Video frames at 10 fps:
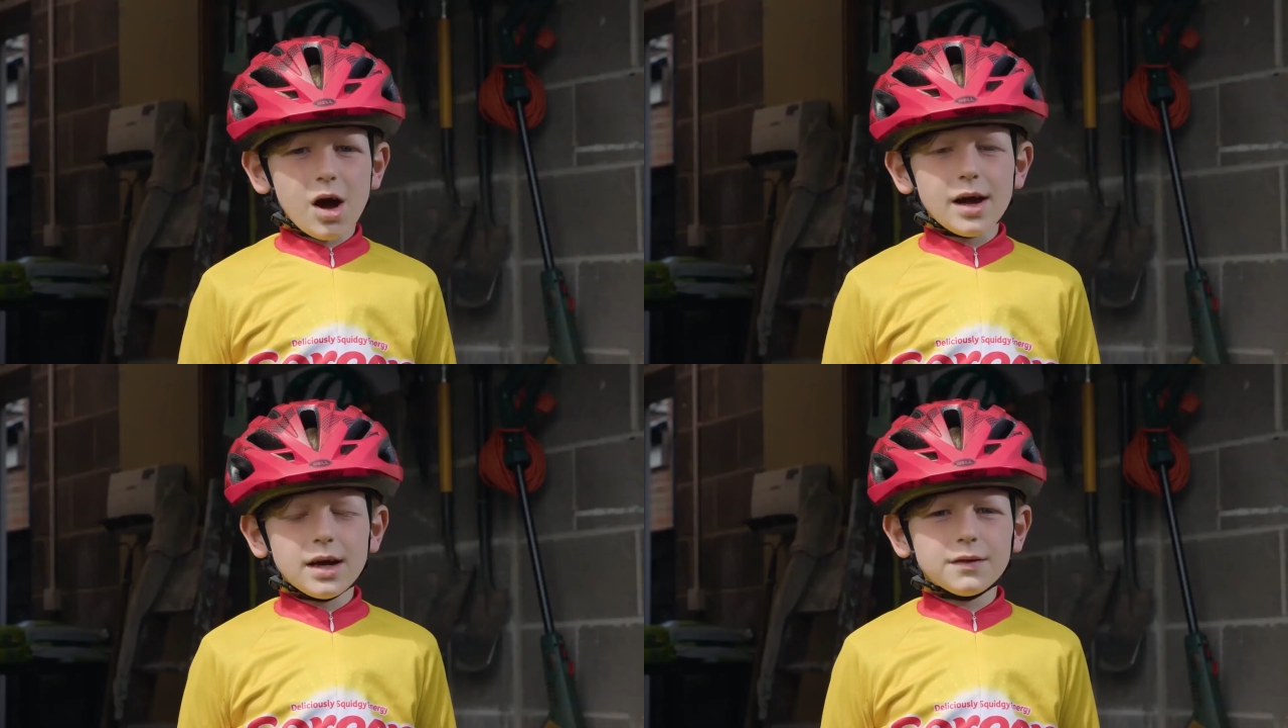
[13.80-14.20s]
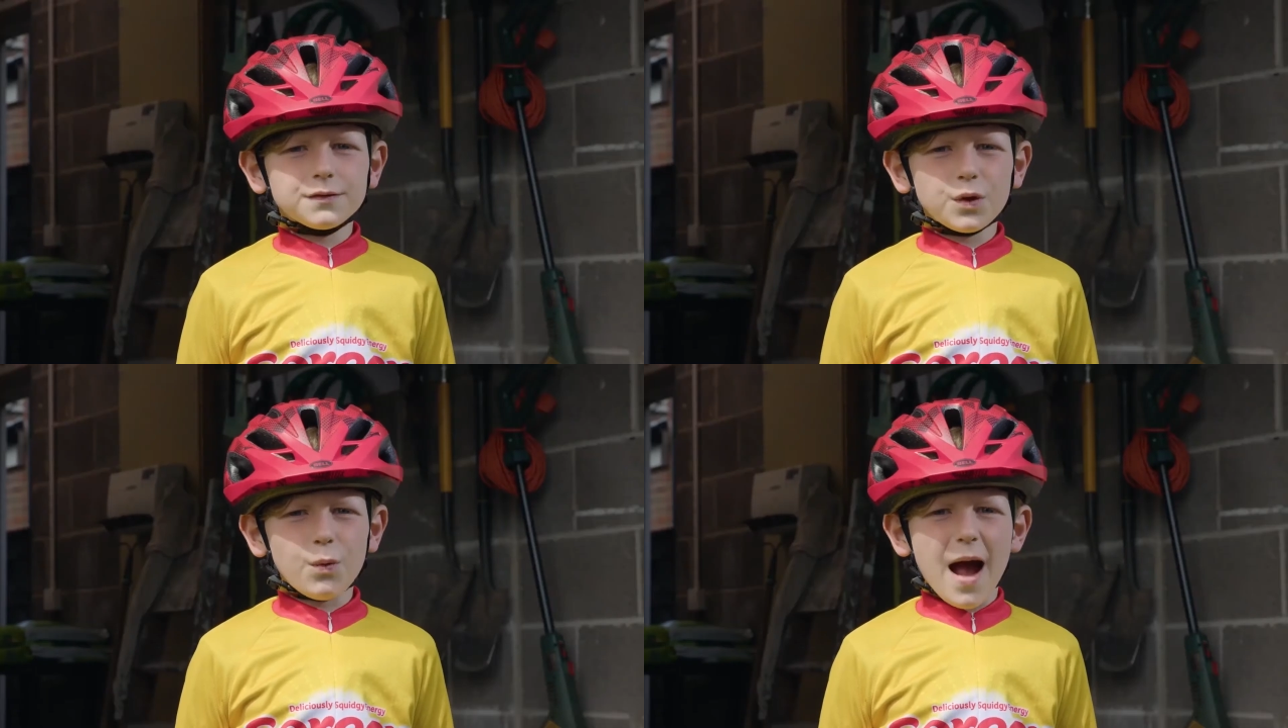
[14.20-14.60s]
not
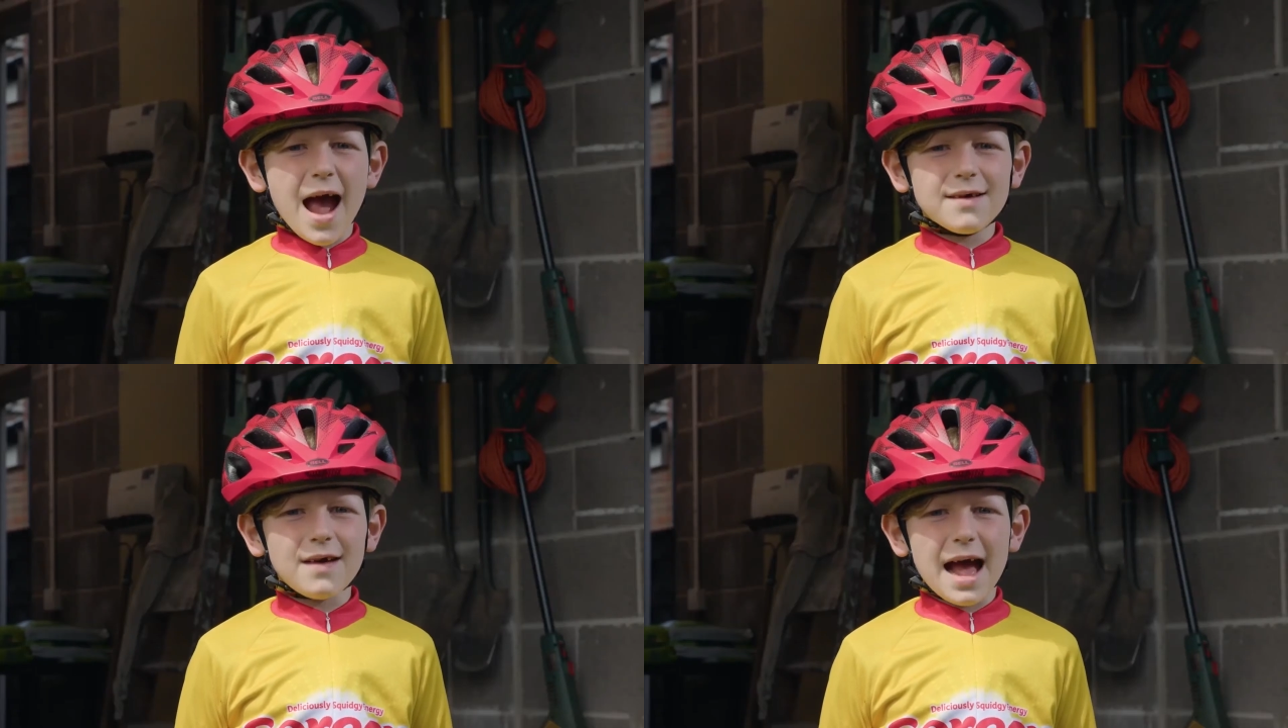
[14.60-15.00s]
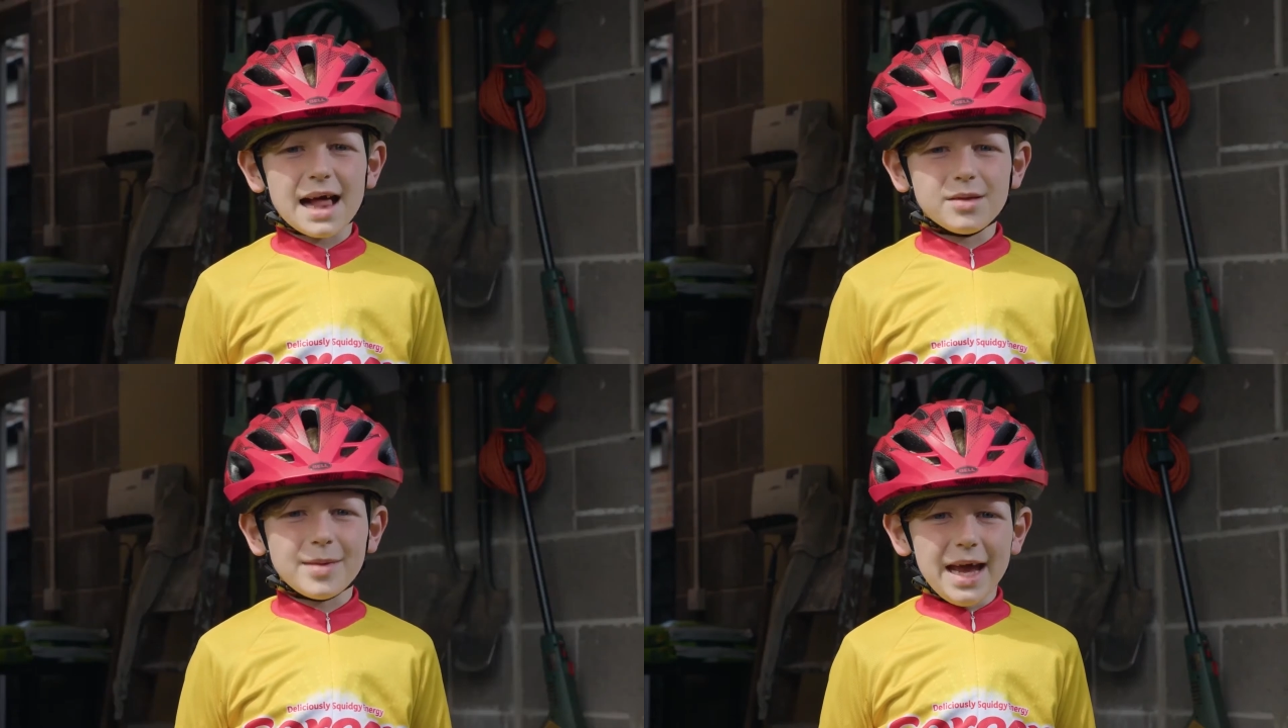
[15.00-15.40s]
enough to wear a
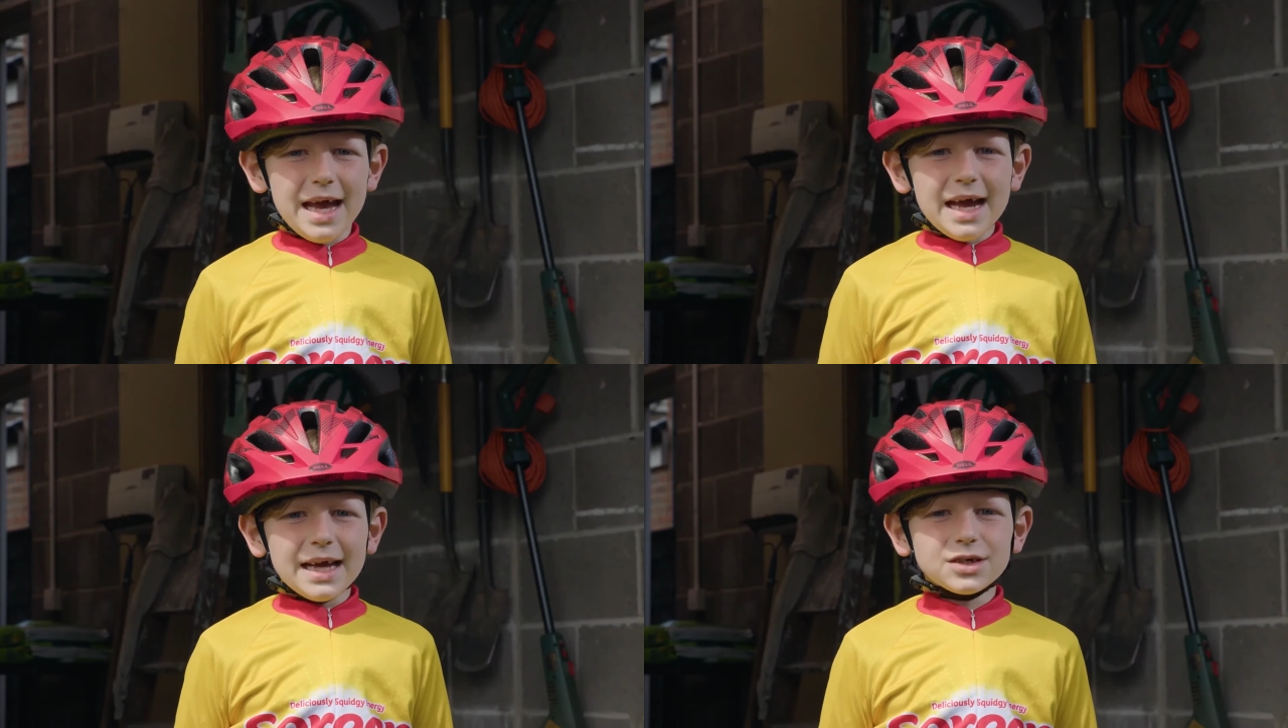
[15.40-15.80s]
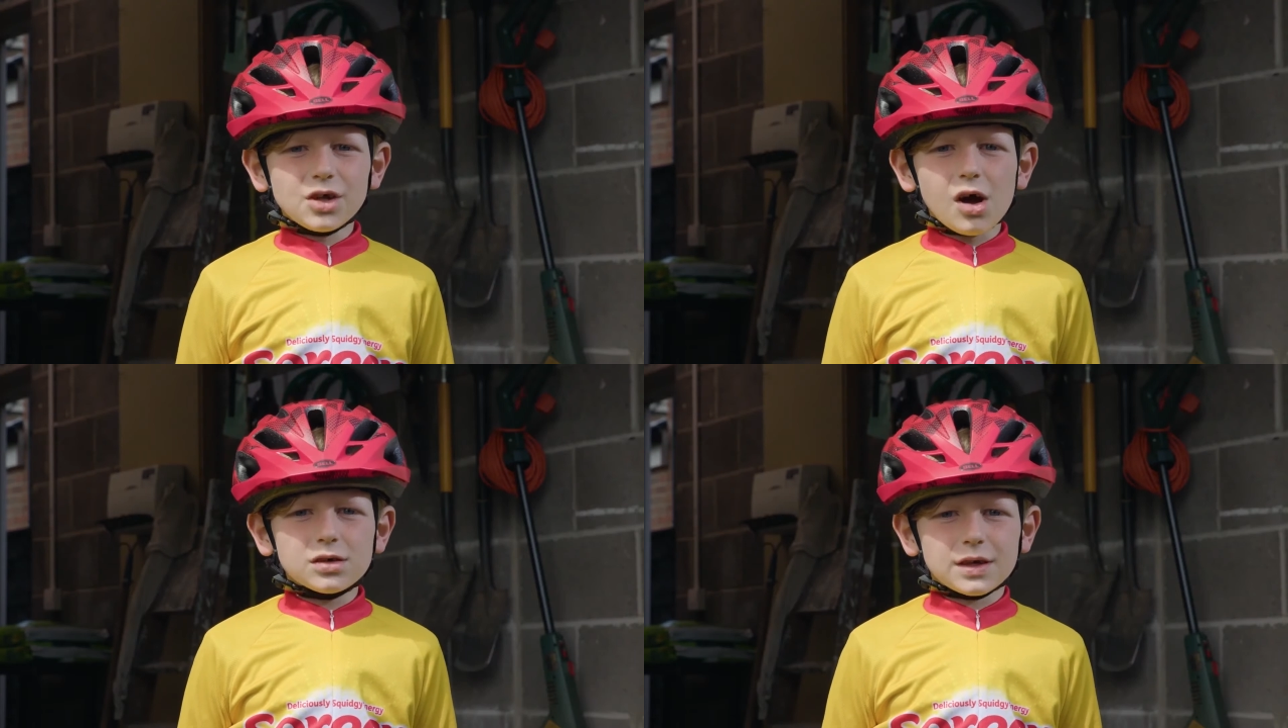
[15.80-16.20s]
helmet,
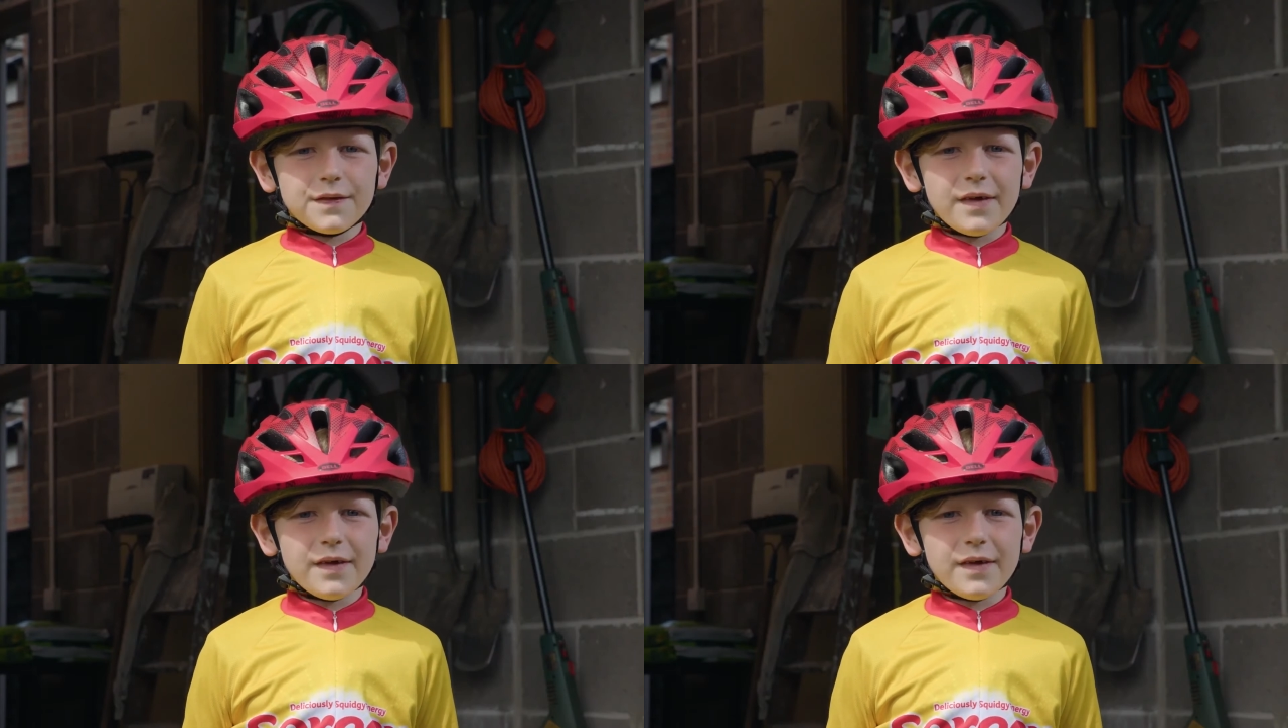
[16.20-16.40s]
it's got to